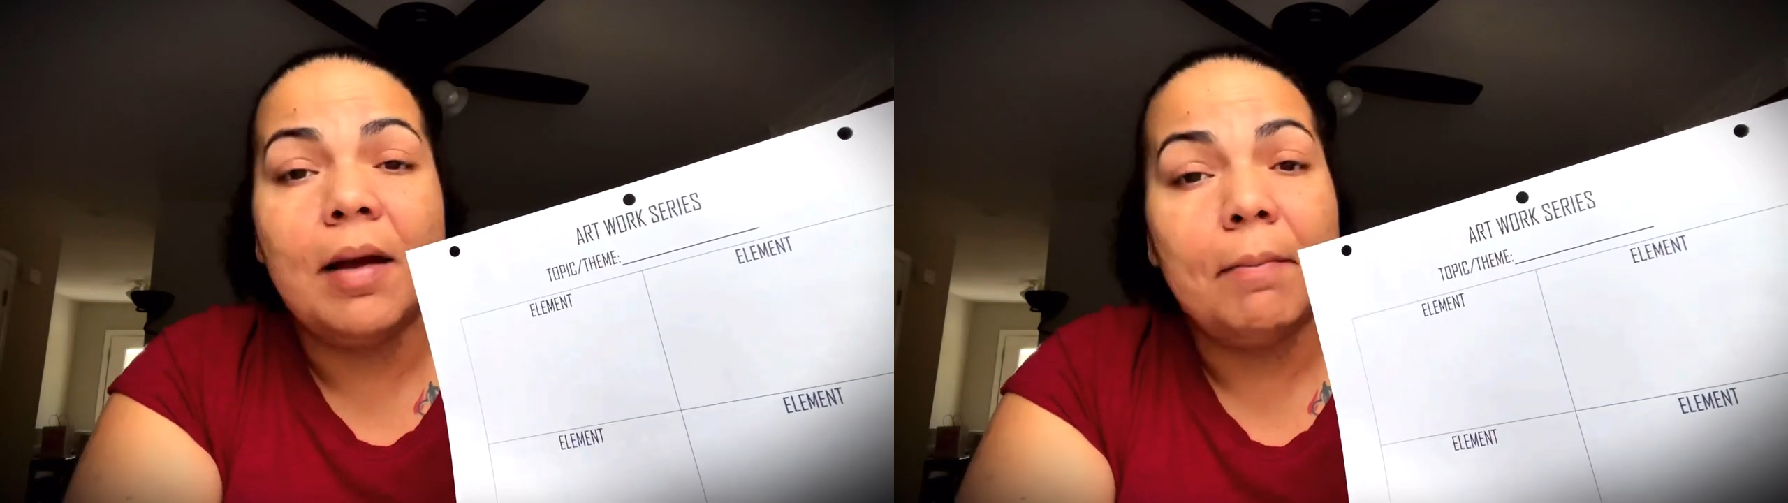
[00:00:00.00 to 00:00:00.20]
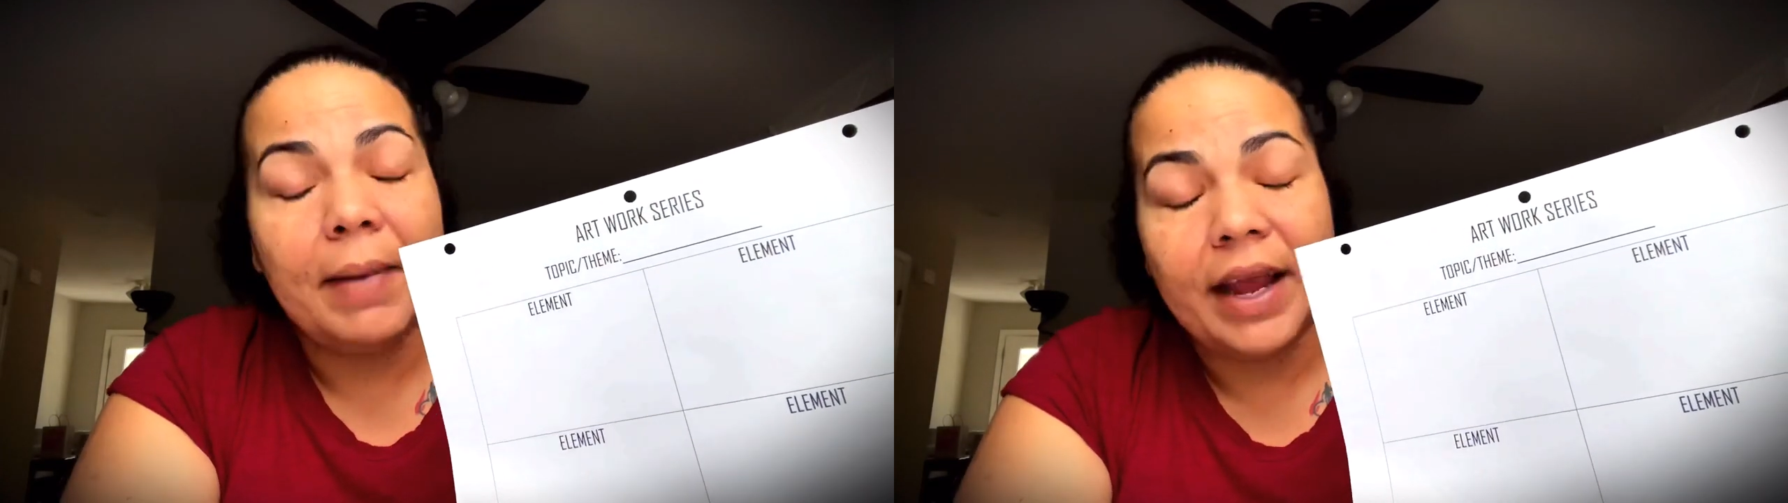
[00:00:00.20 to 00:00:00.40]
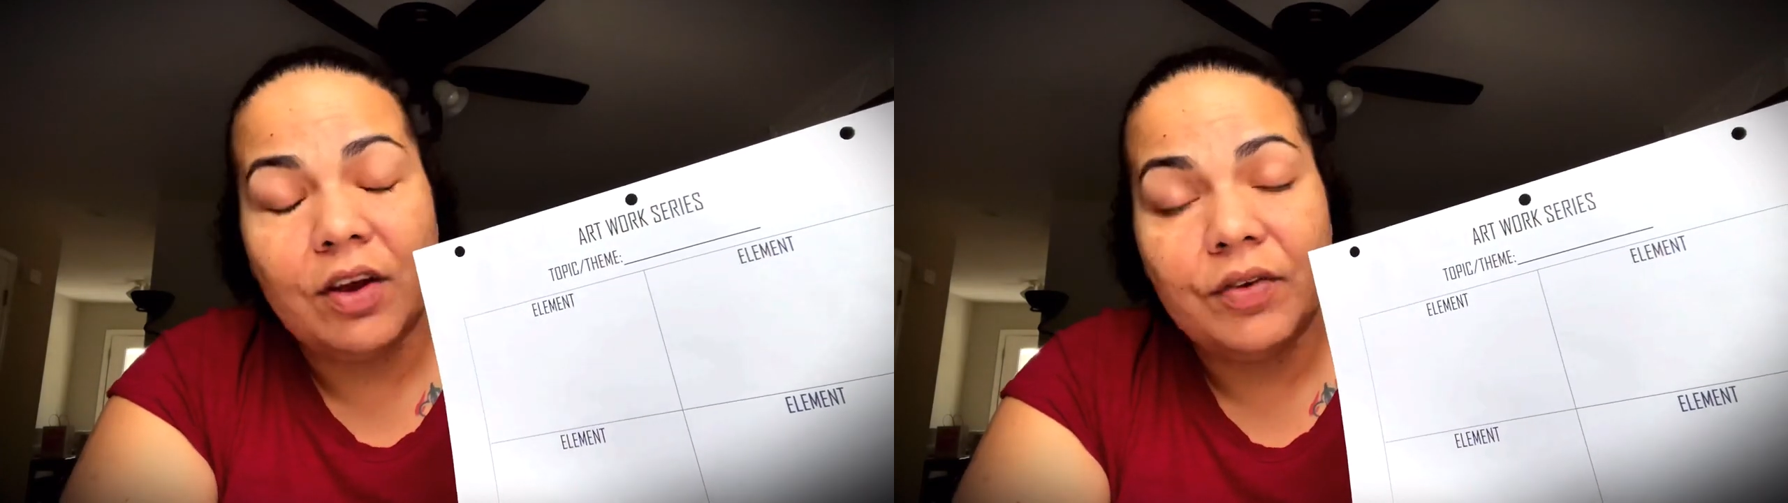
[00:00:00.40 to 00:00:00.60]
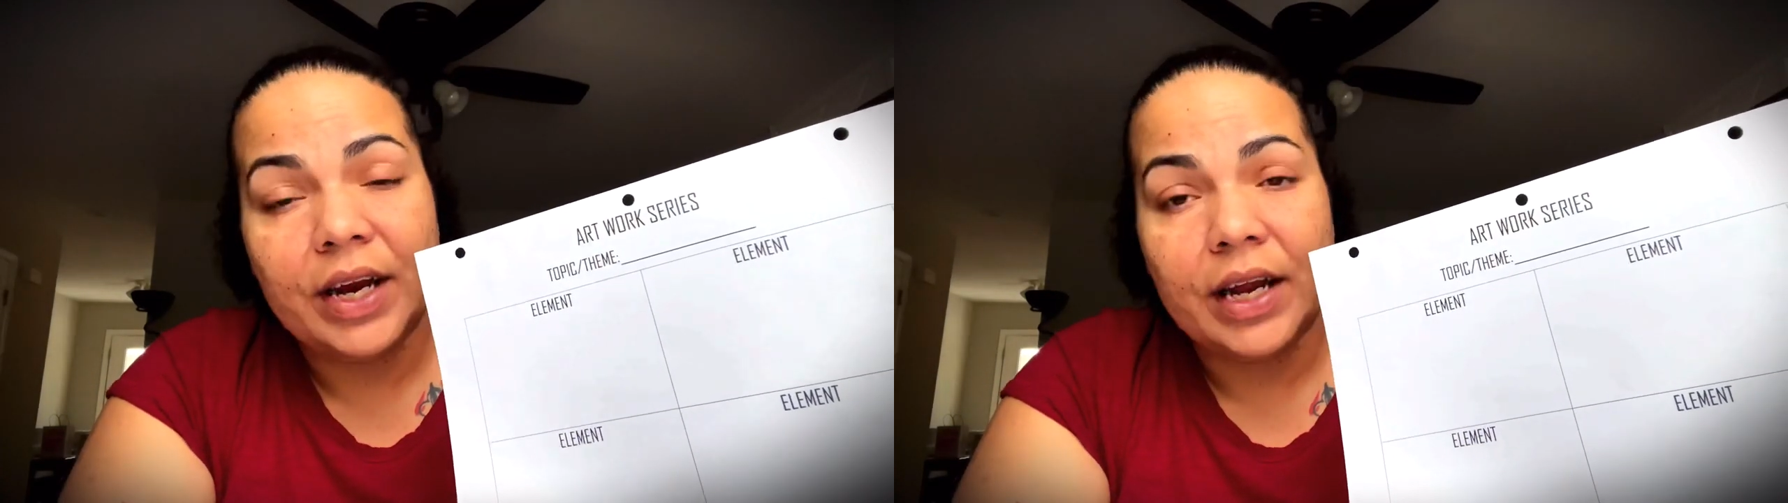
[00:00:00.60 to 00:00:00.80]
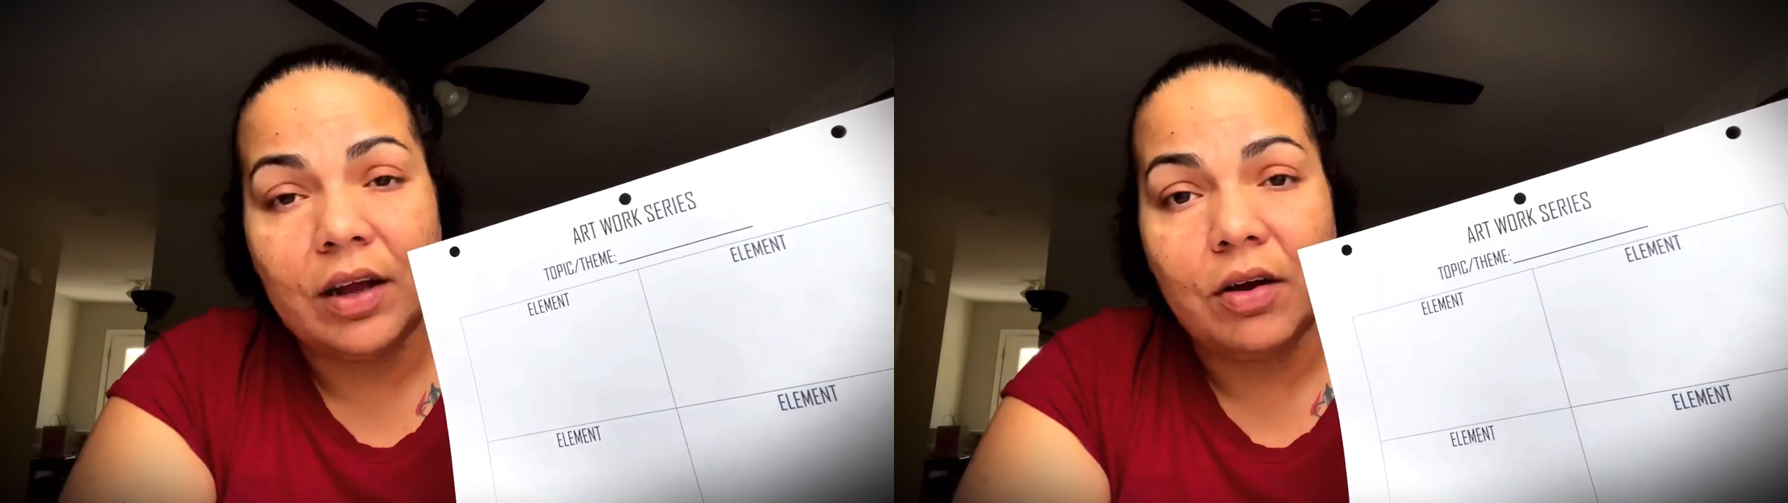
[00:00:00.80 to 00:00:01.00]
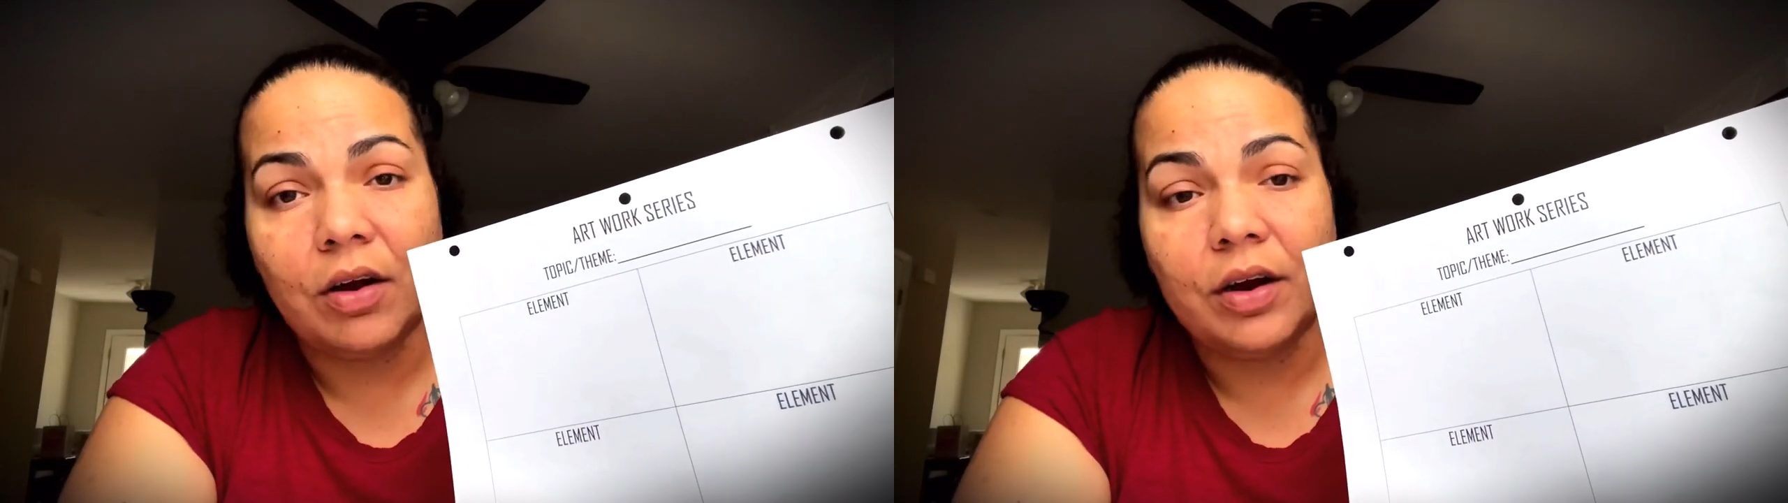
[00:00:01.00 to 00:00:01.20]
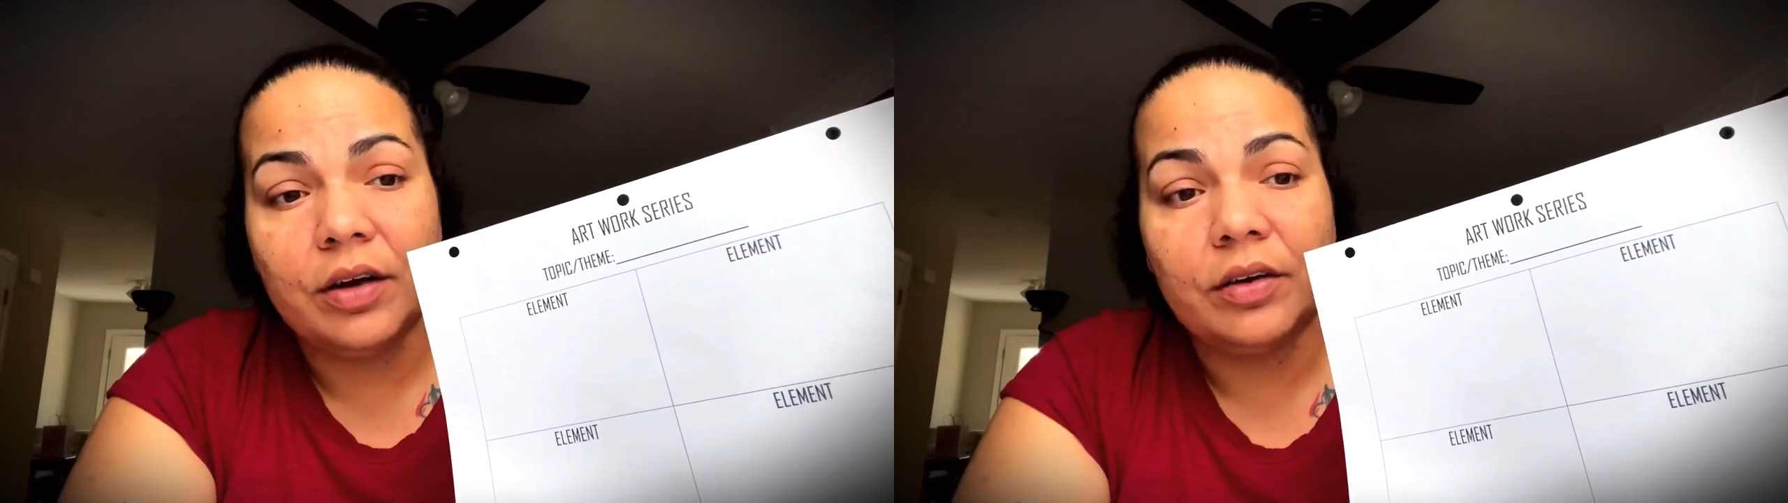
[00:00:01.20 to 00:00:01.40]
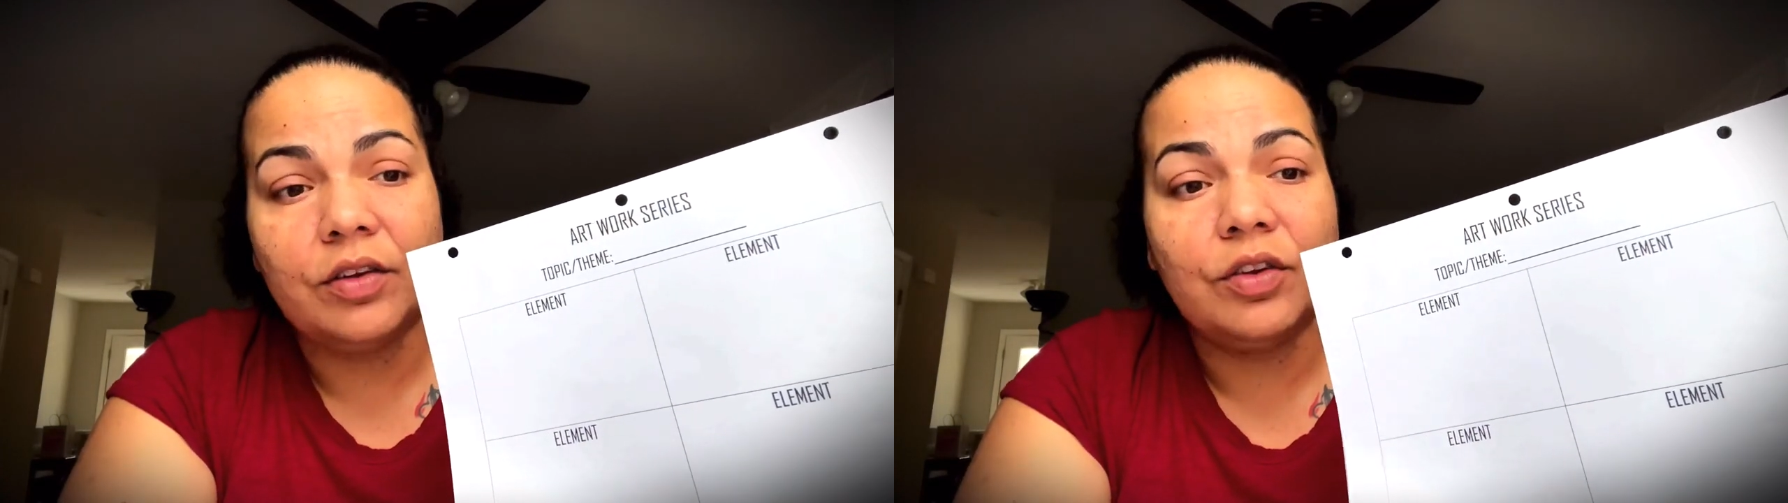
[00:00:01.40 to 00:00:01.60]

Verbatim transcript: my greeting cards.